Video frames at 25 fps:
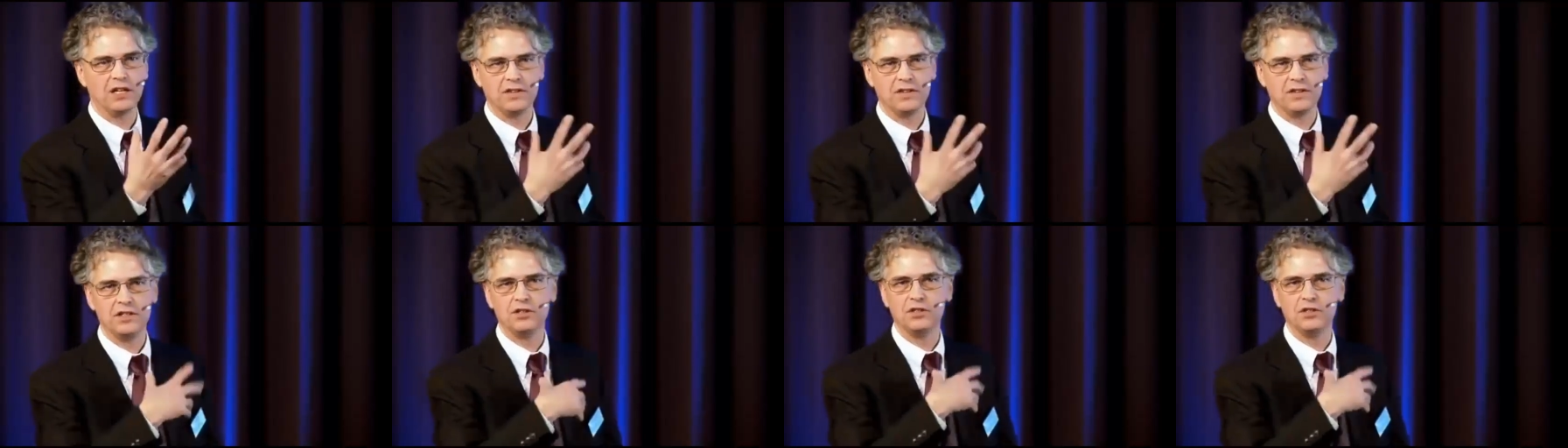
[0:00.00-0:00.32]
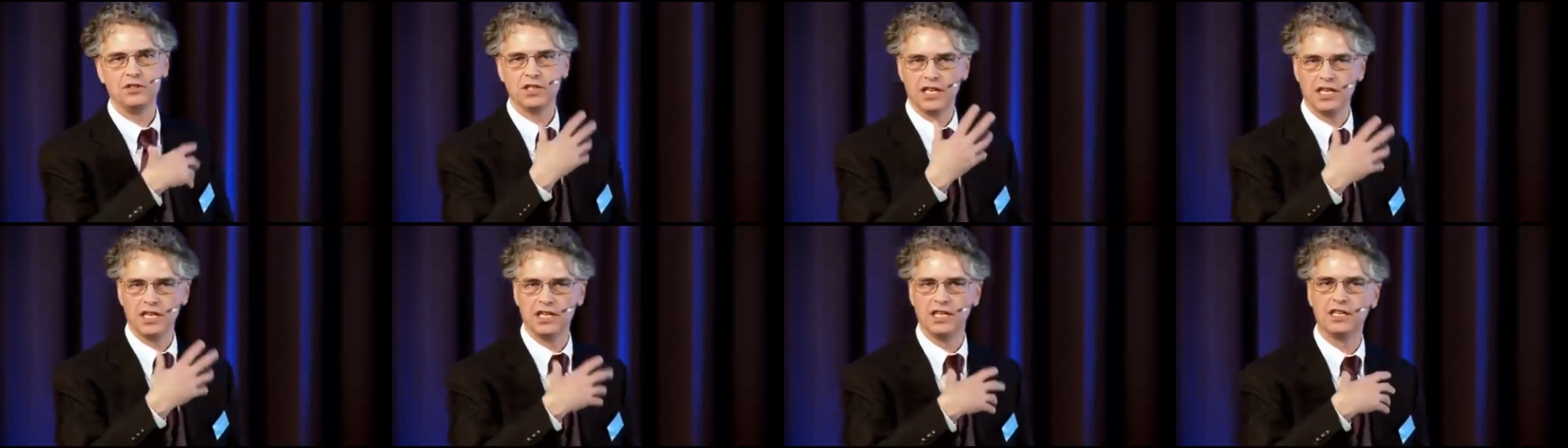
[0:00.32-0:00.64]
and then you
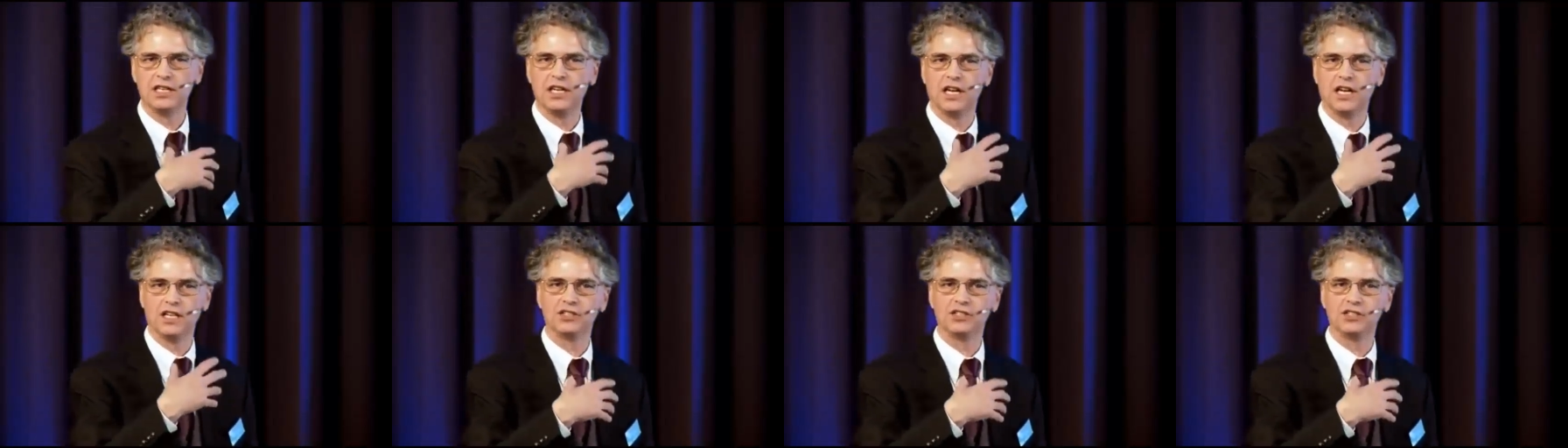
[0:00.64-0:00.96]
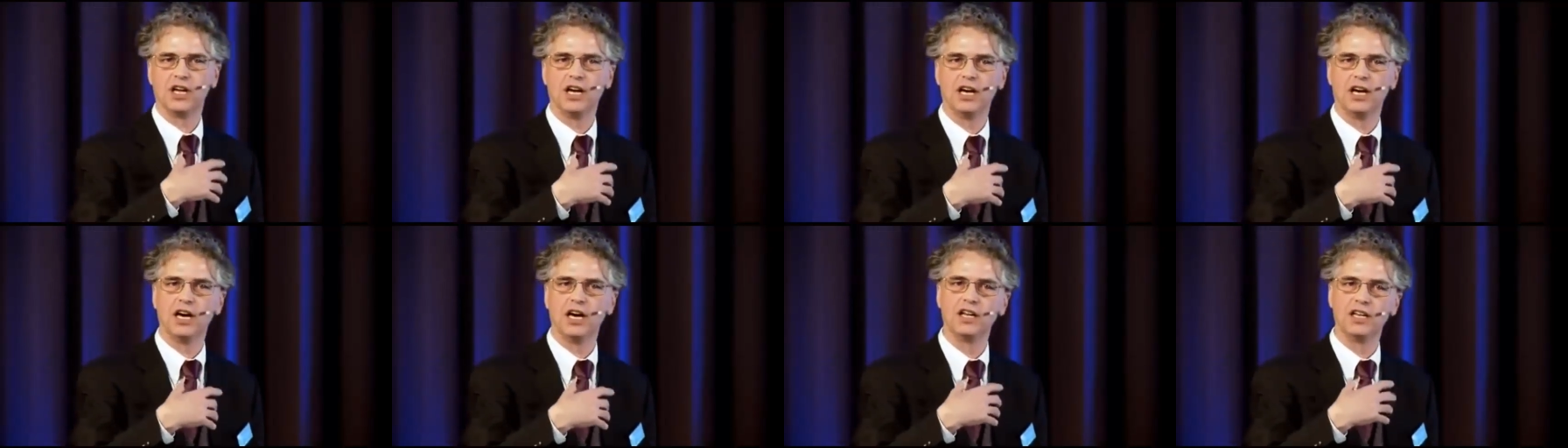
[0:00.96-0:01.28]
can get a, a,
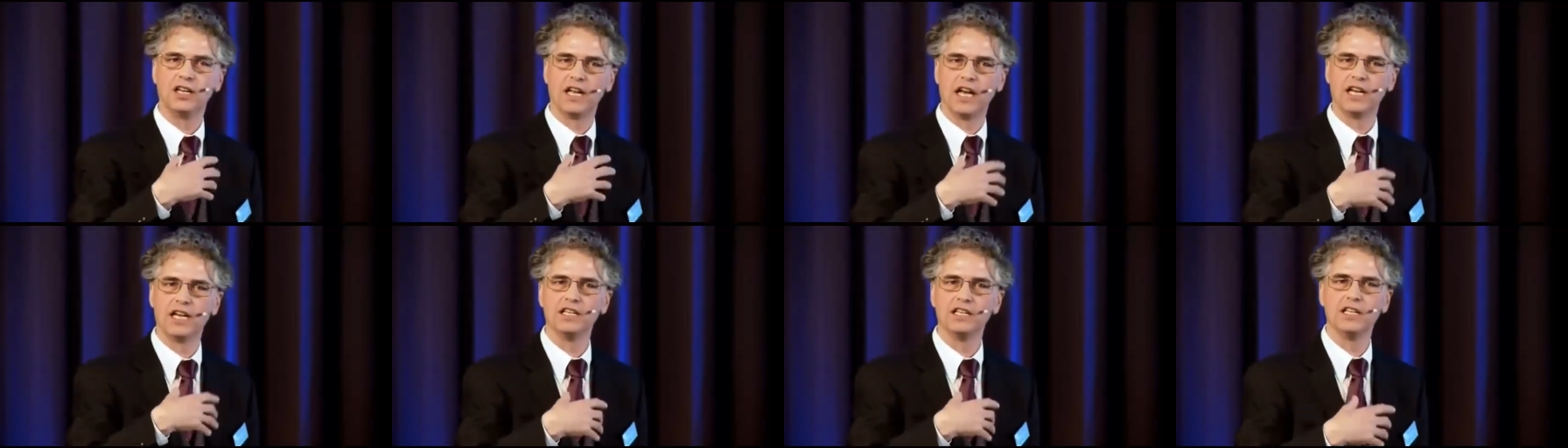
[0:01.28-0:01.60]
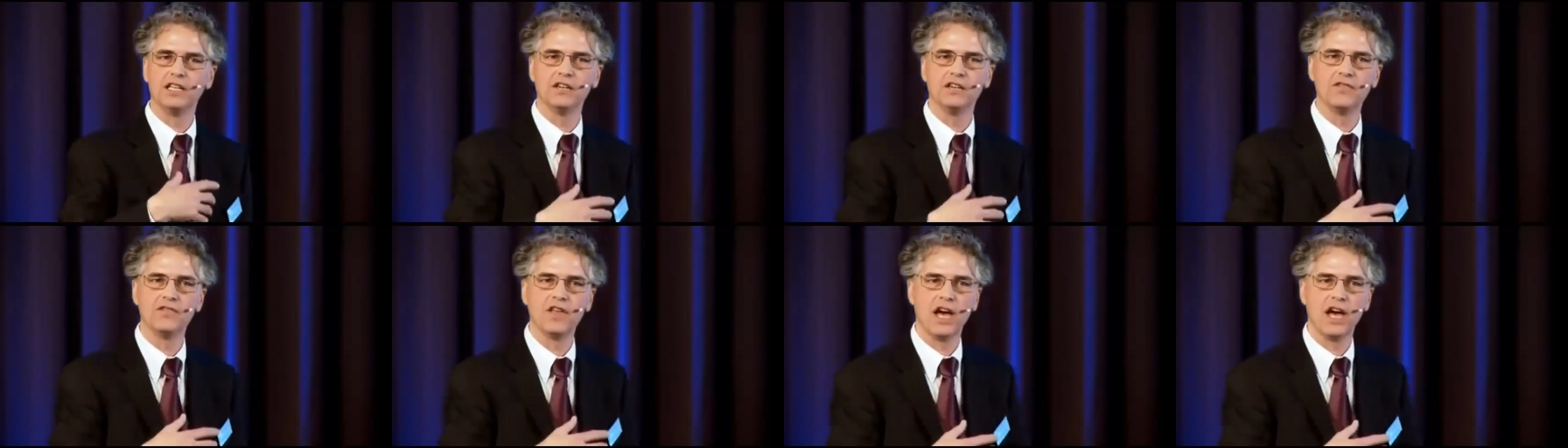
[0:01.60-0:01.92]
an
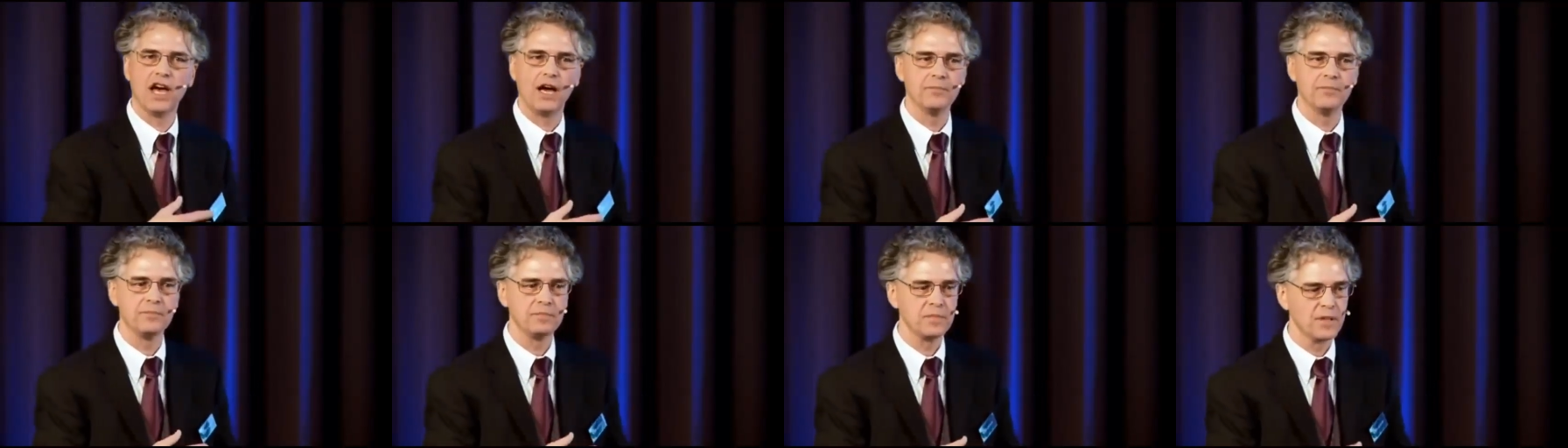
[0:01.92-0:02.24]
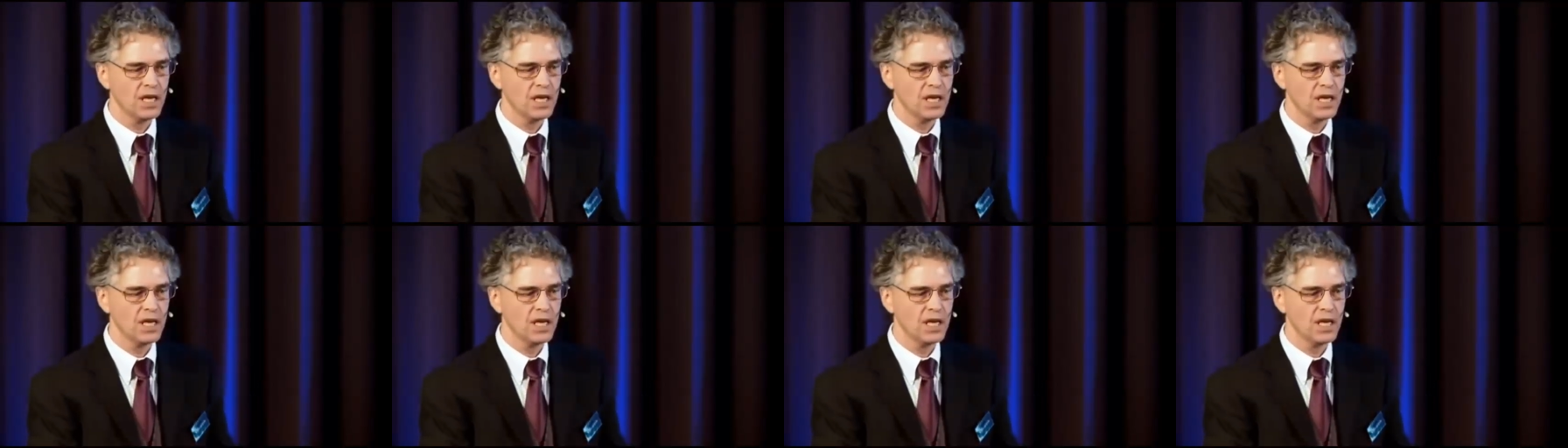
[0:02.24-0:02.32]
idea of that.